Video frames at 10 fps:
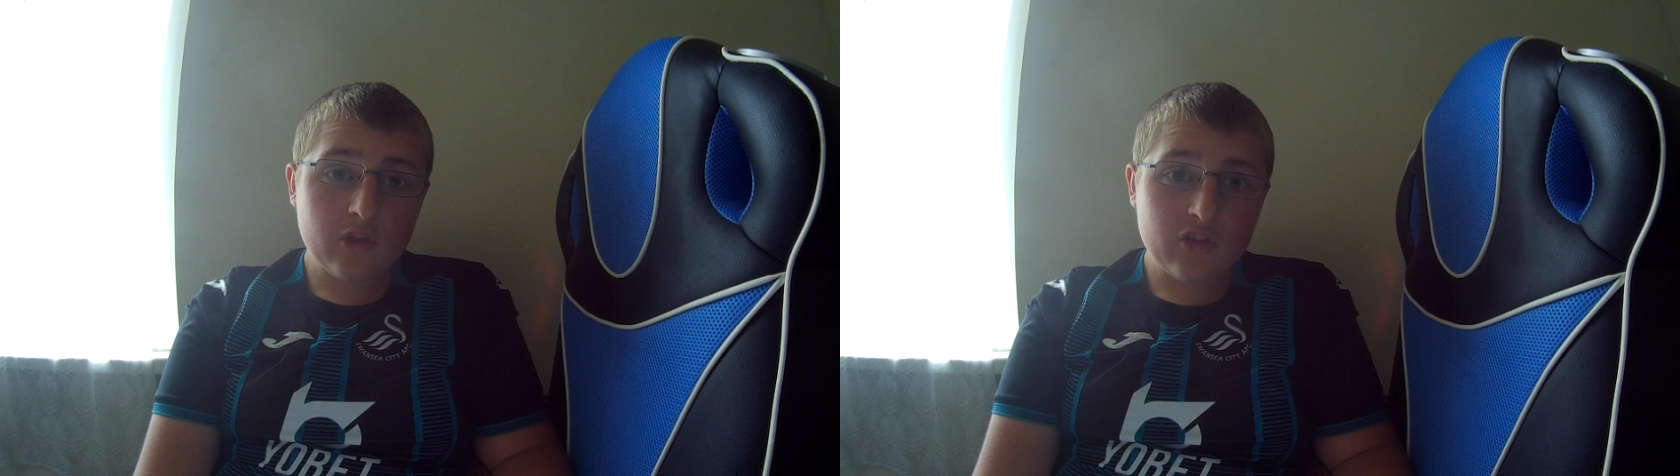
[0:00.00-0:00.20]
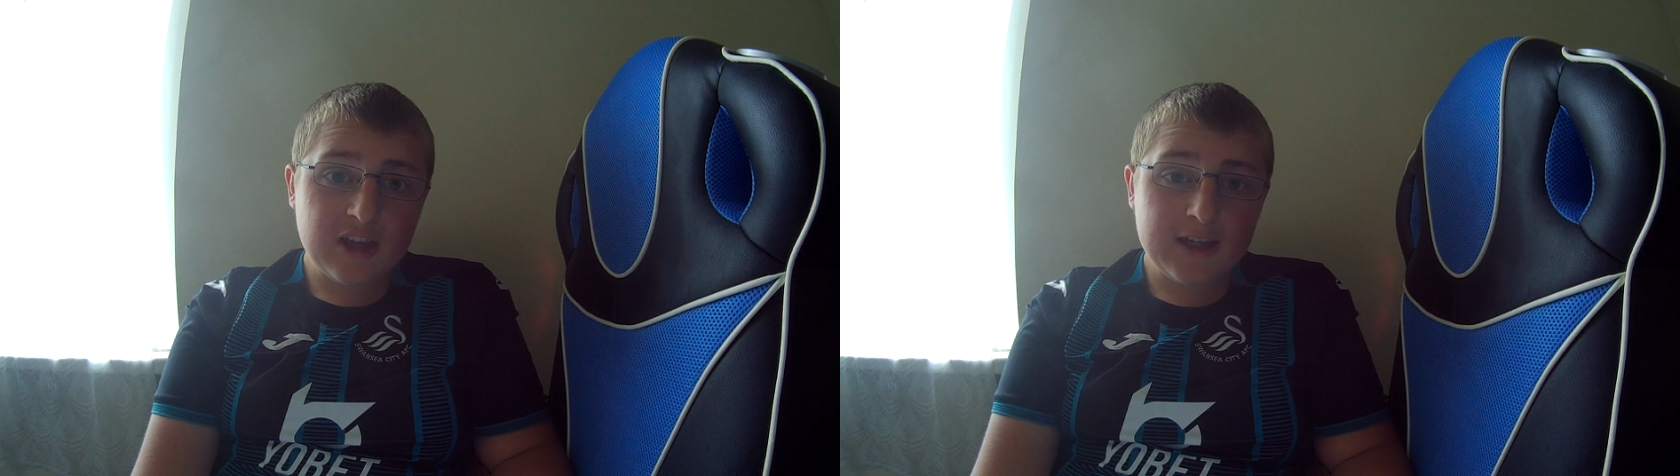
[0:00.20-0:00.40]

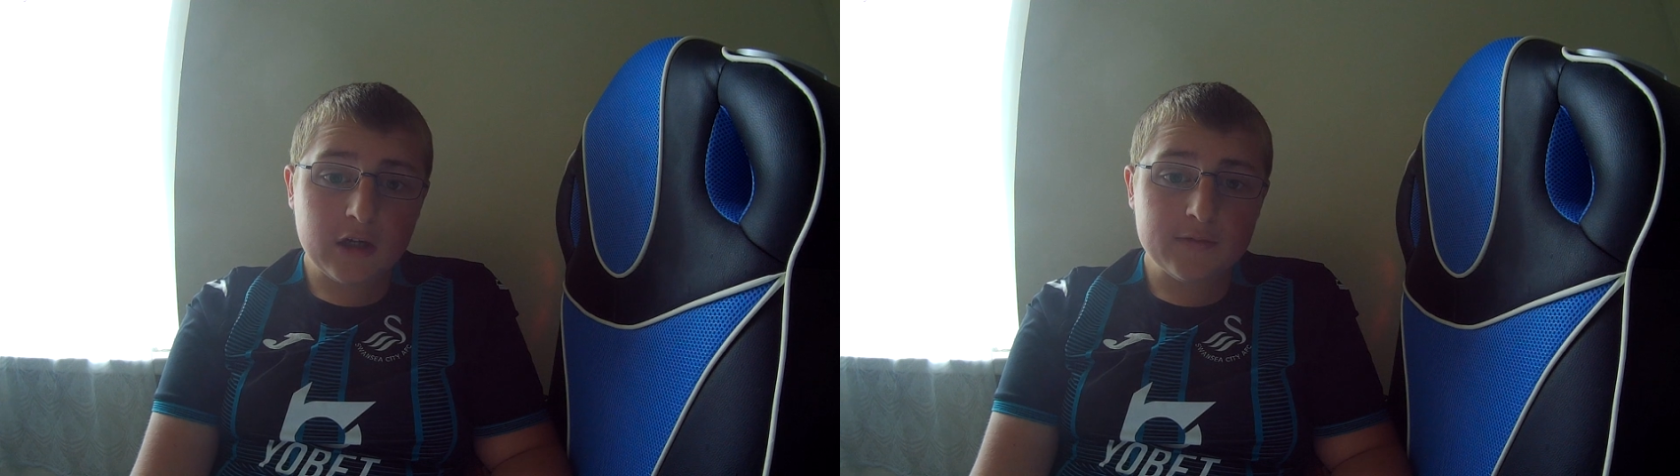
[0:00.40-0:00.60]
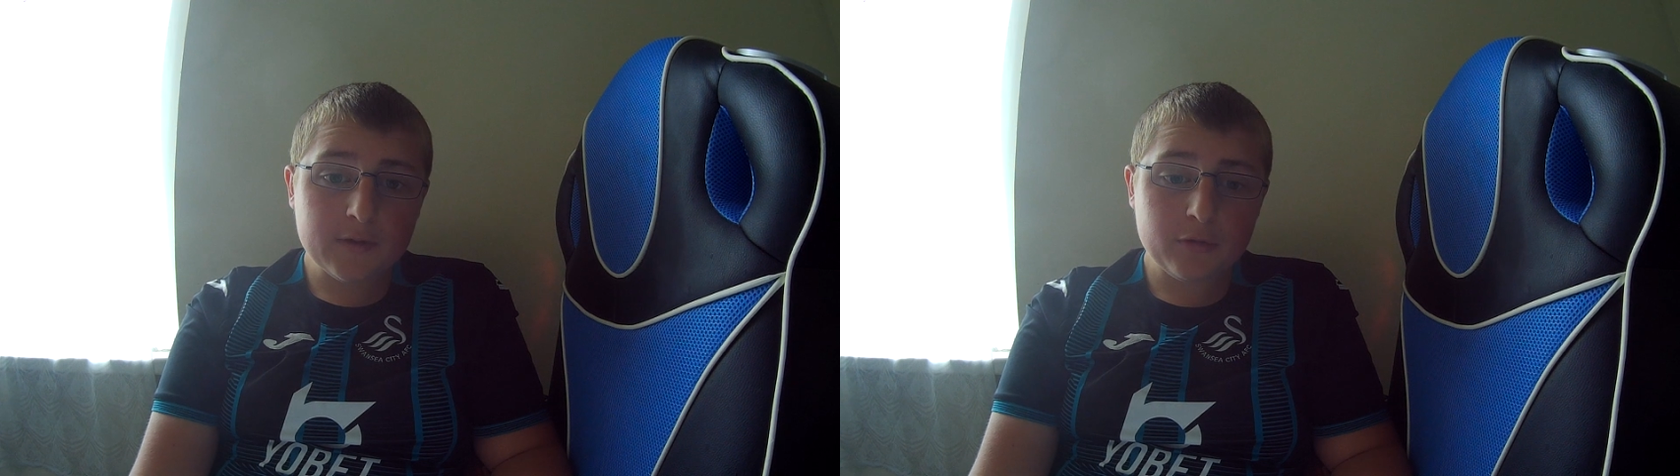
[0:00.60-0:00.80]

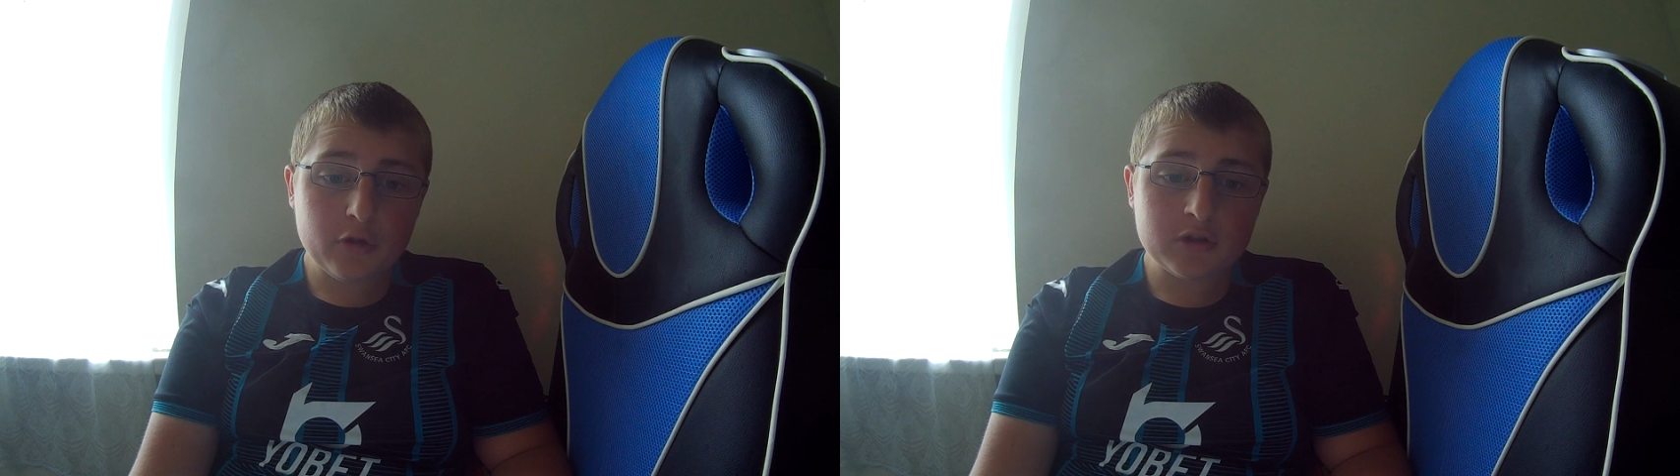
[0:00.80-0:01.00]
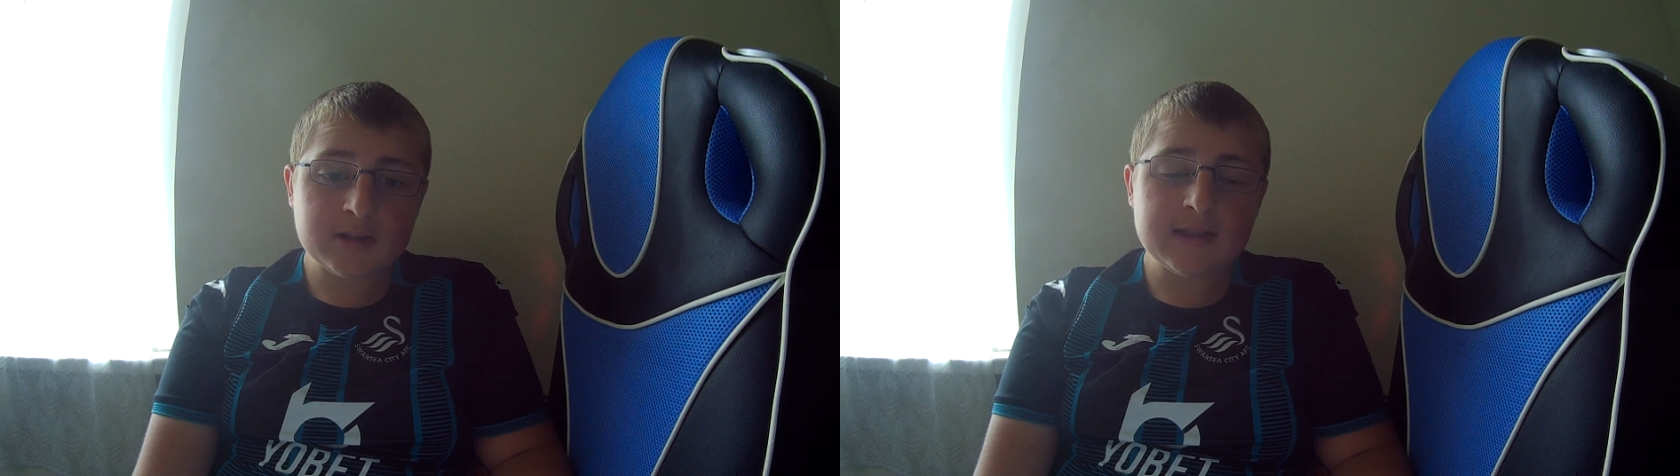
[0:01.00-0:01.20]
takeover
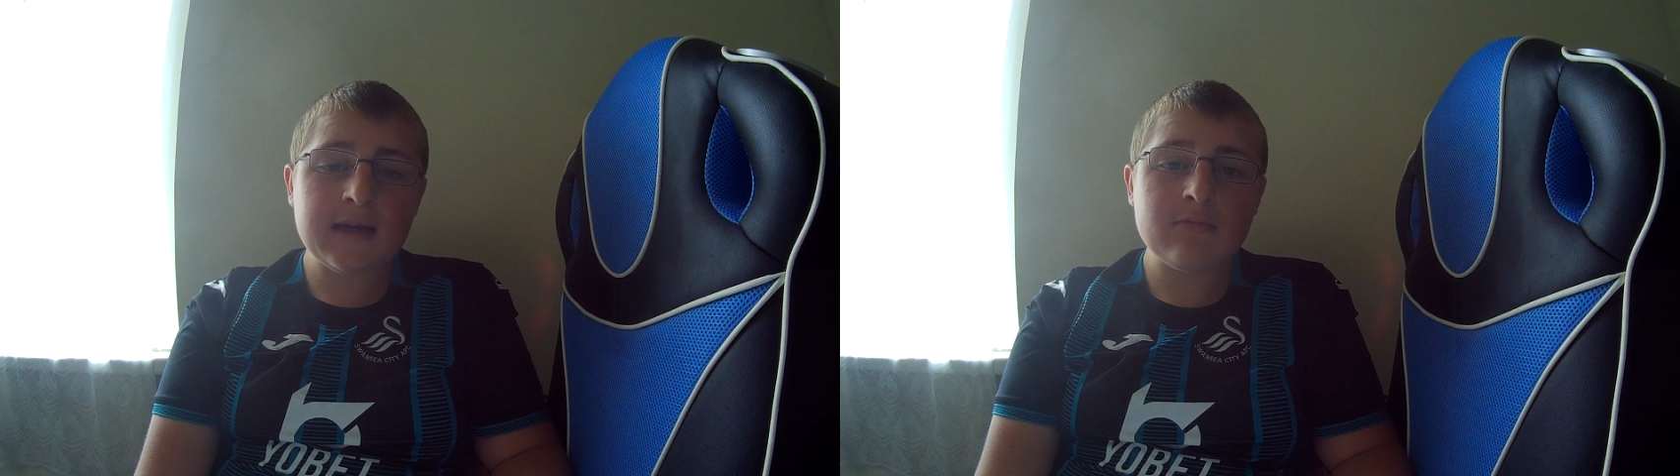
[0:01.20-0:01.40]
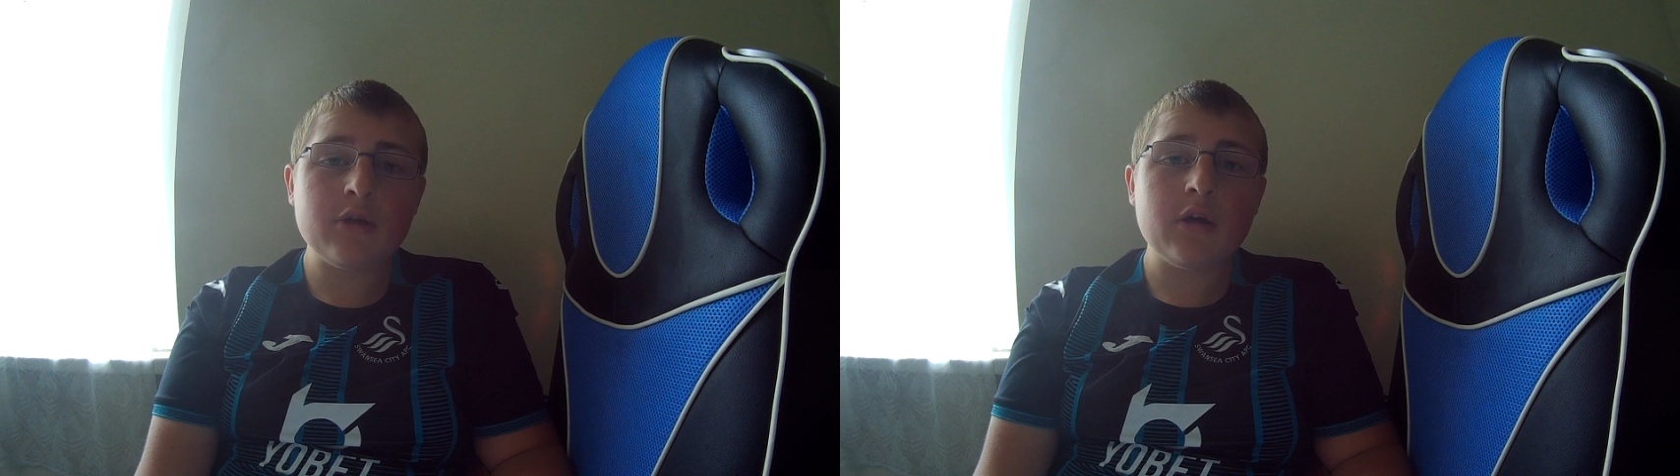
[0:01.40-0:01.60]
broke
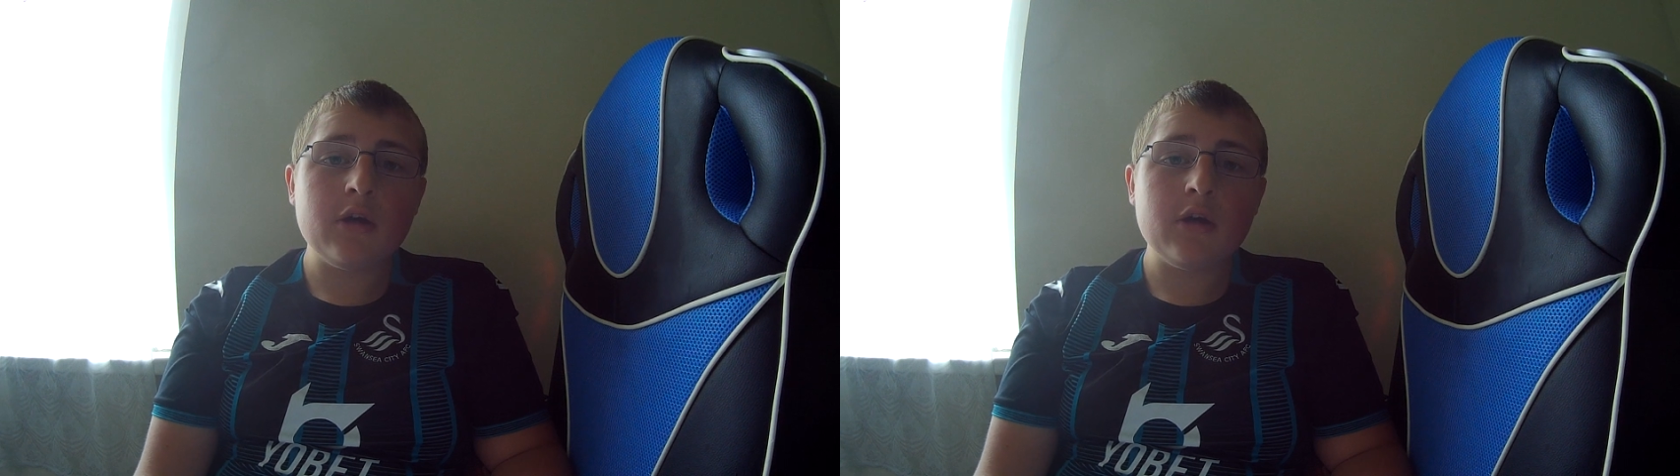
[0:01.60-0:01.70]
down,